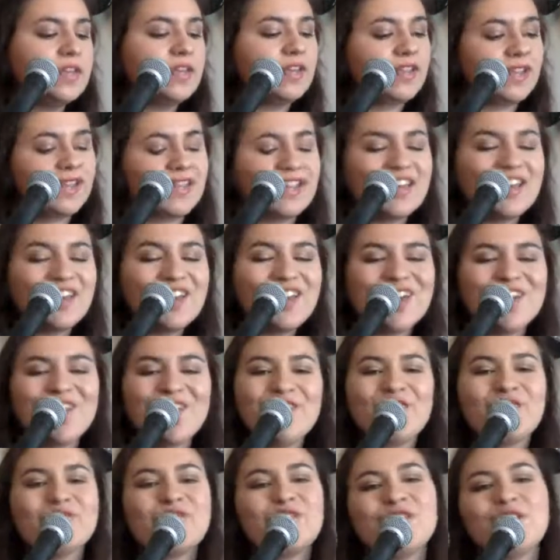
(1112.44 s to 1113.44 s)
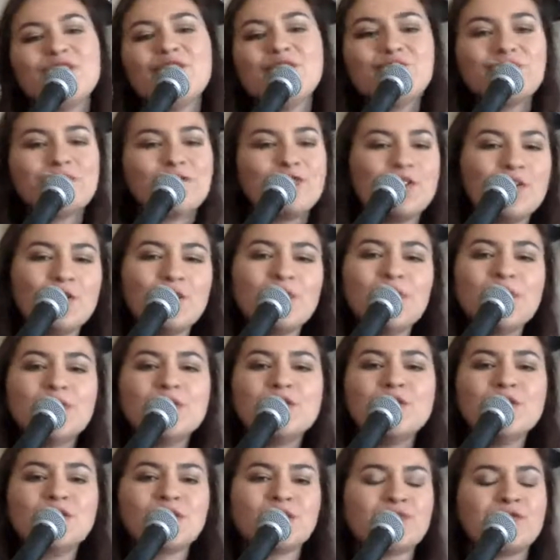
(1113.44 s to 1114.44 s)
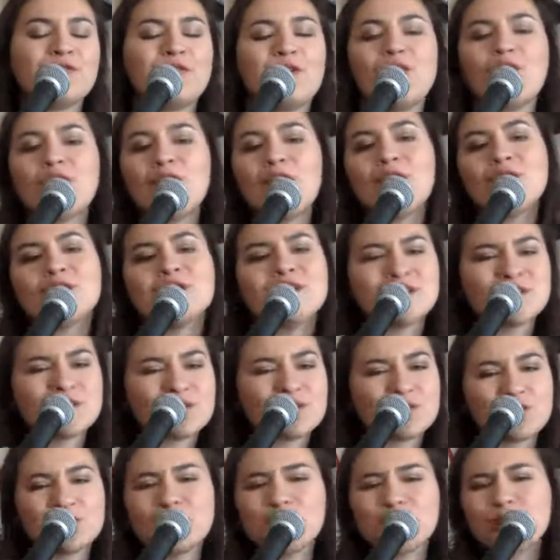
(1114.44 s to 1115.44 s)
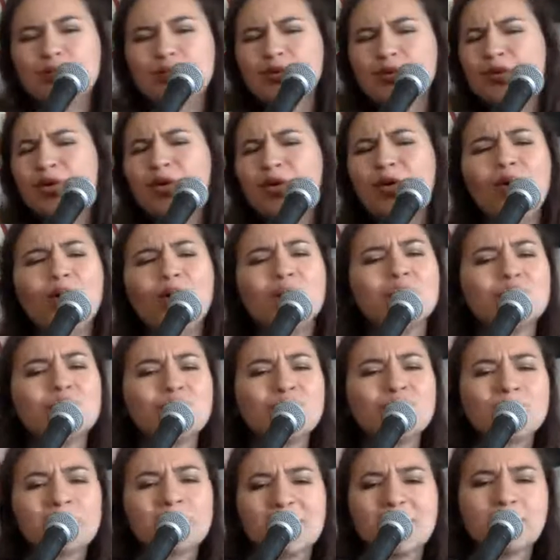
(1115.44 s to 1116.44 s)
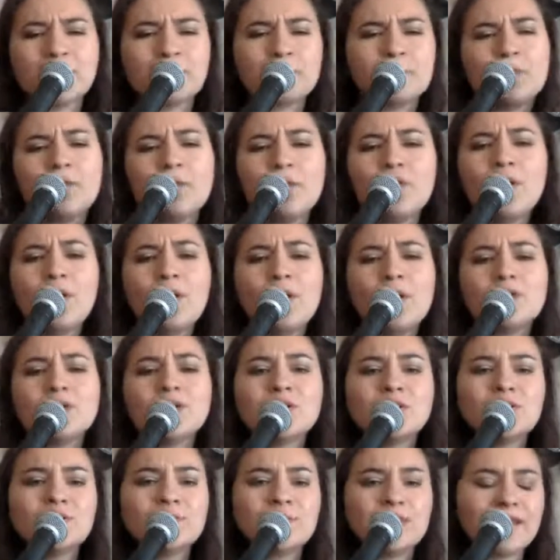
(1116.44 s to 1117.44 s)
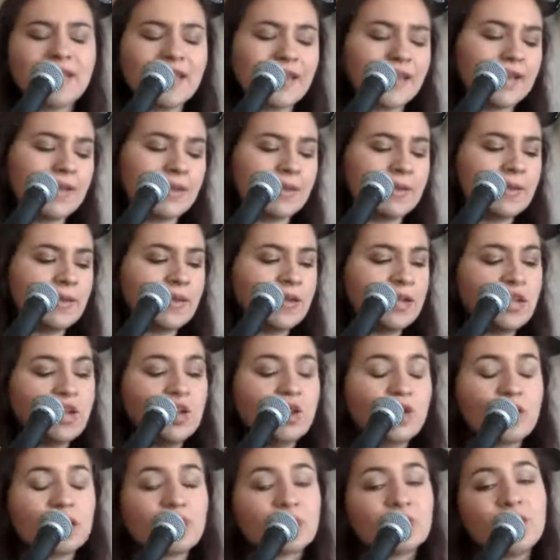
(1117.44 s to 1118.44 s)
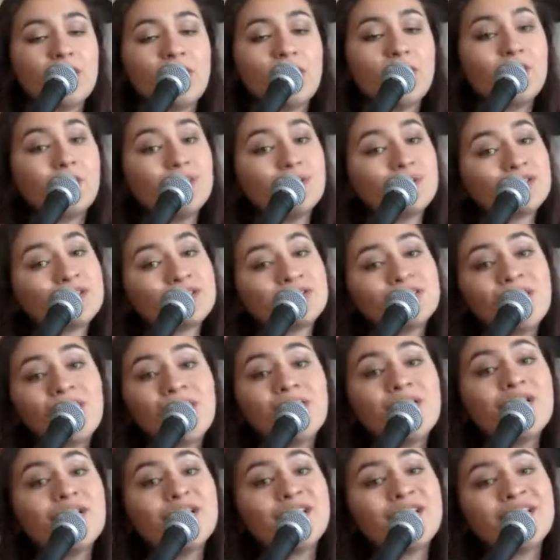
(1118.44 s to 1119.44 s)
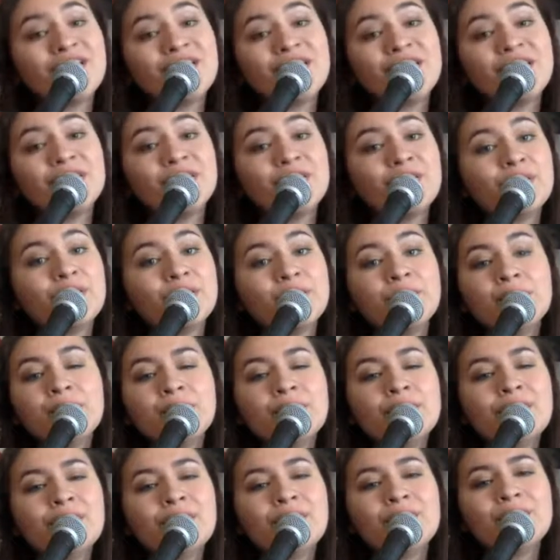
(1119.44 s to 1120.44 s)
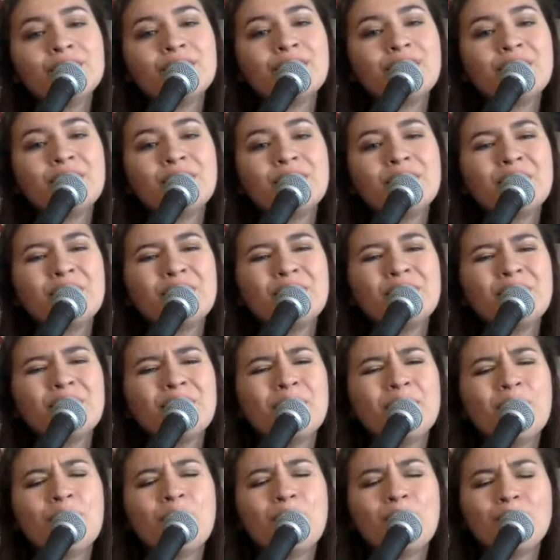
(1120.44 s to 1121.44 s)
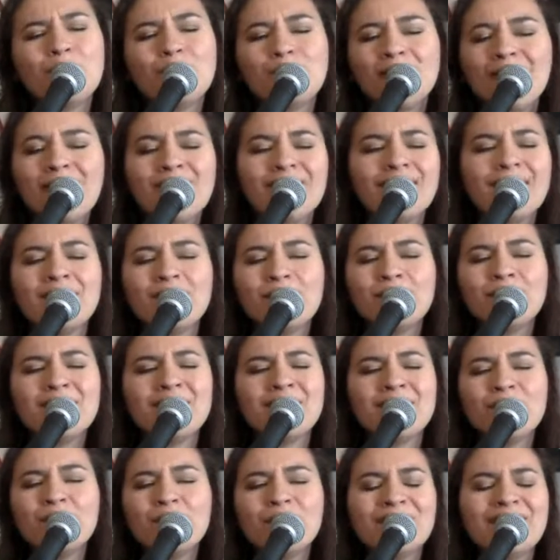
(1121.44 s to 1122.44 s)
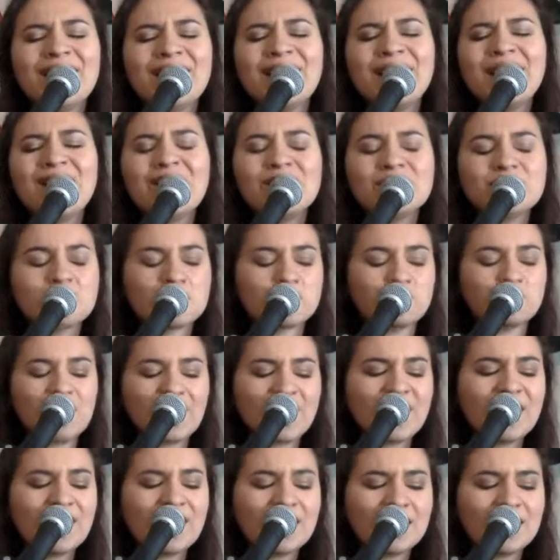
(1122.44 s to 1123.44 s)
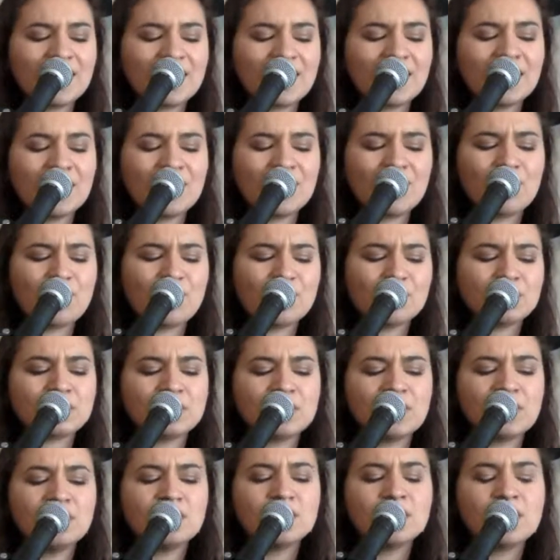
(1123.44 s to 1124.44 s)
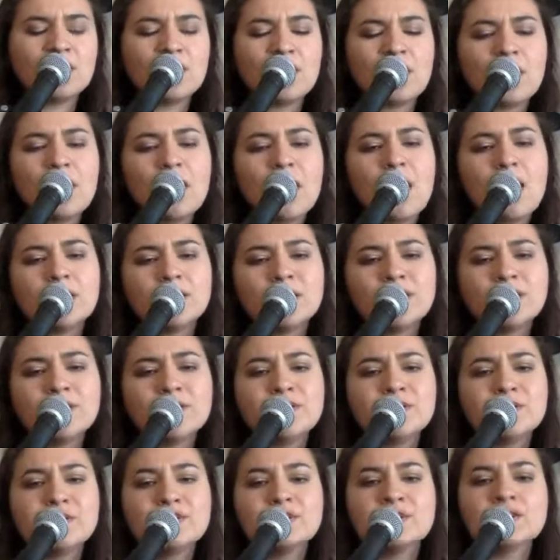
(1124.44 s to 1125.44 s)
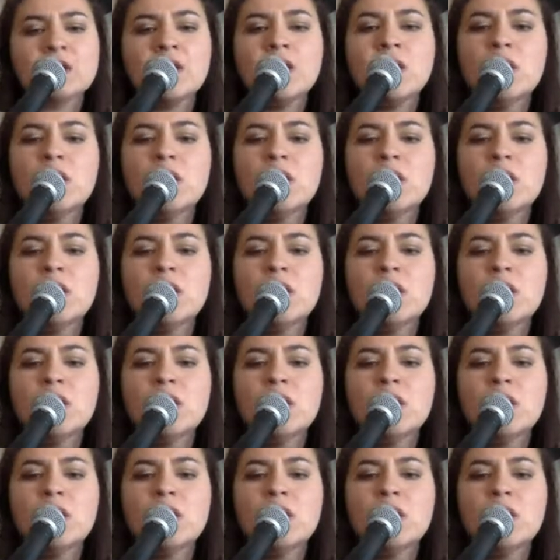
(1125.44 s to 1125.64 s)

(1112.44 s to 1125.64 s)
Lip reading: if the floor falls through. Pull me closer to you. Baby, we are spinning our two hearts,